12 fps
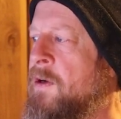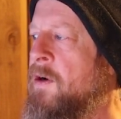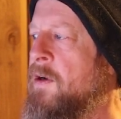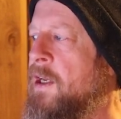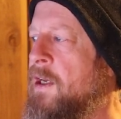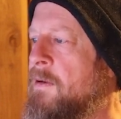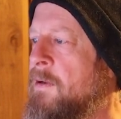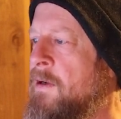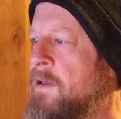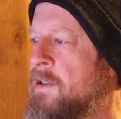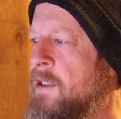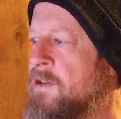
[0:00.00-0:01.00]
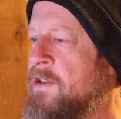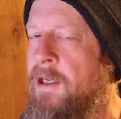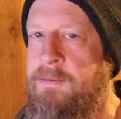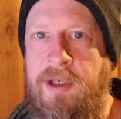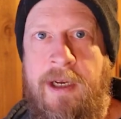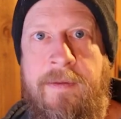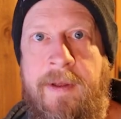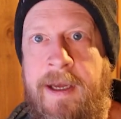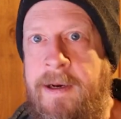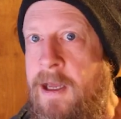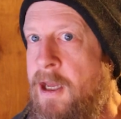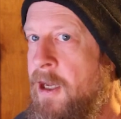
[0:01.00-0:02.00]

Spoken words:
Okay, I'm going to take a snapshot of that.